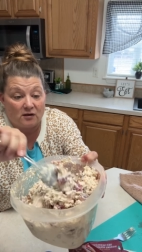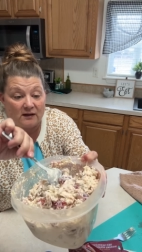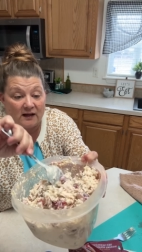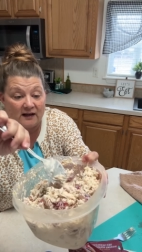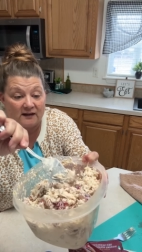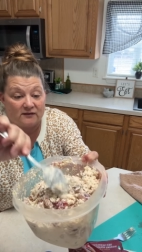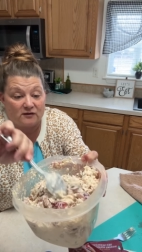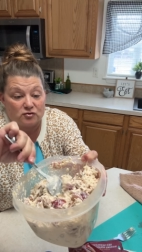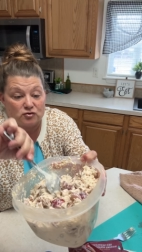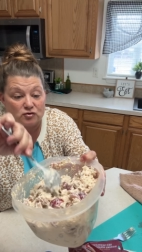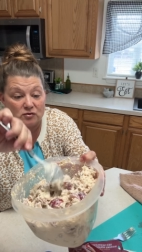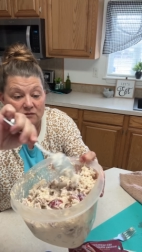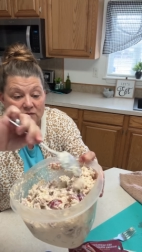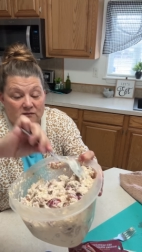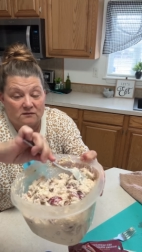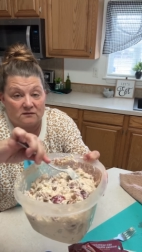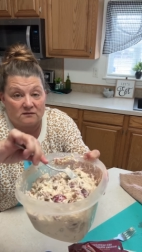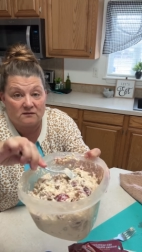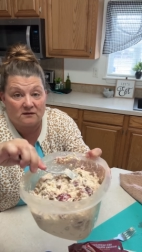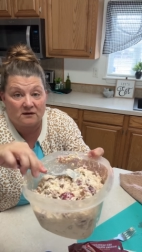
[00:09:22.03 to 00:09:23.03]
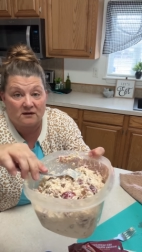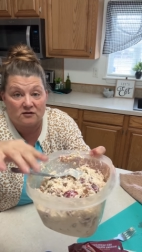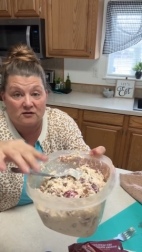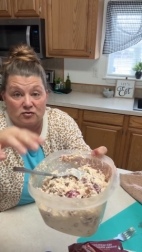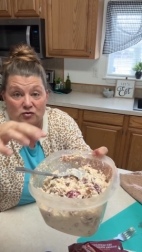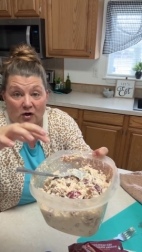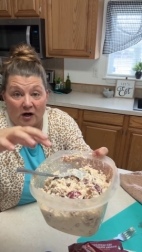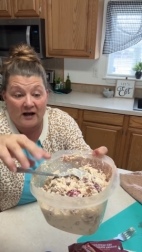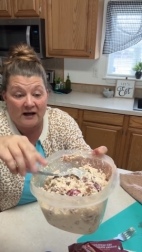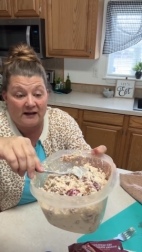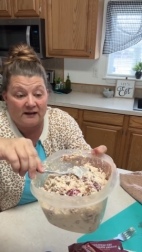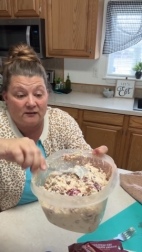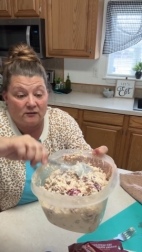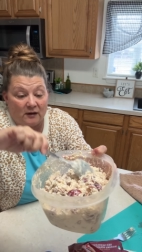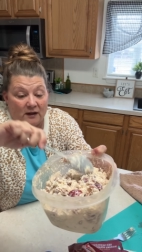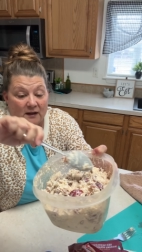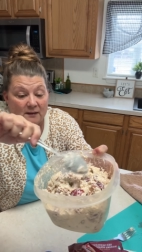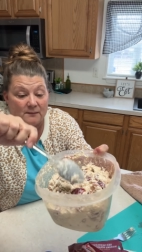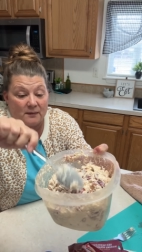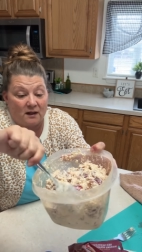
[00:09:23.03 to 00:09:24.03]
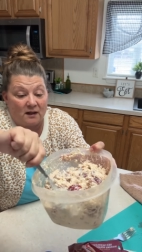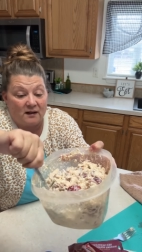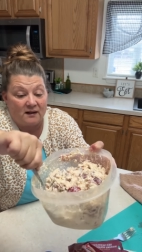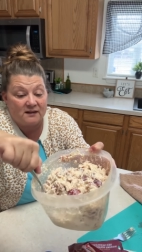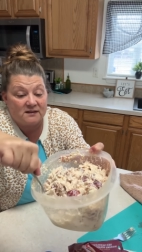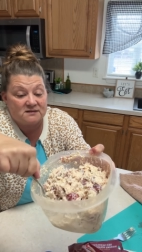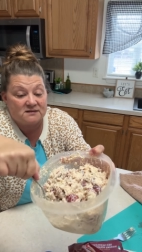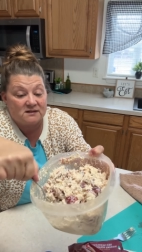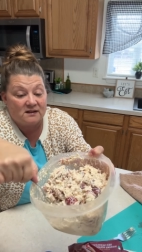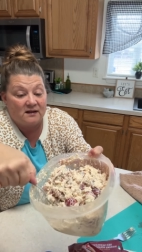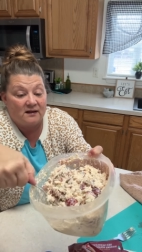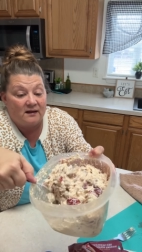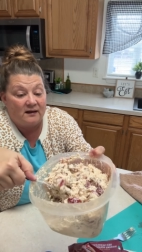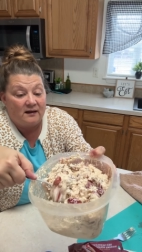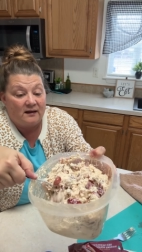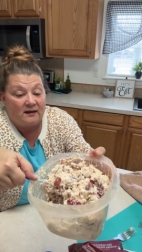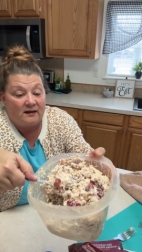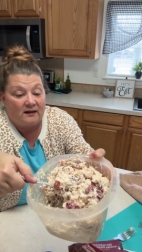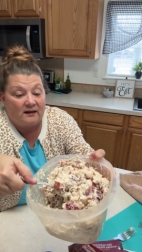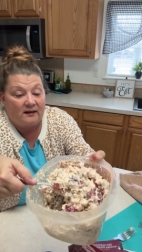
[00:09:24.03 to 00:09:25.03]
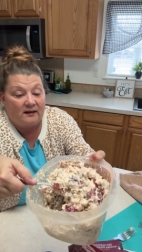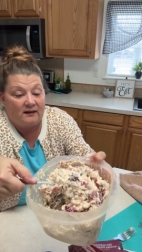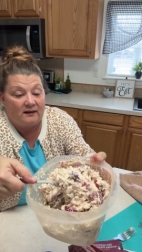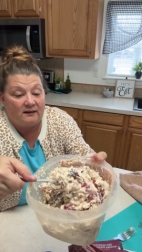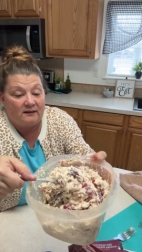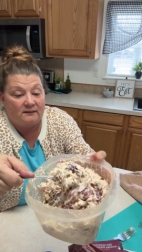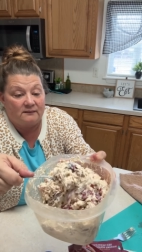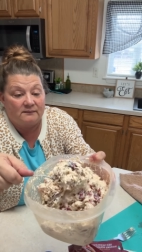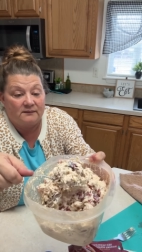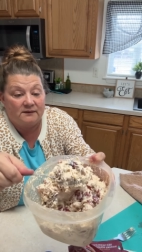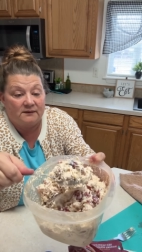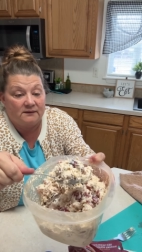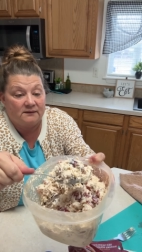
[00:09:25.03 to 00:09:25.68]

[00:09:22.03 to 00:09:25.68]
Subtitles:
like the dried cranberries. Anything.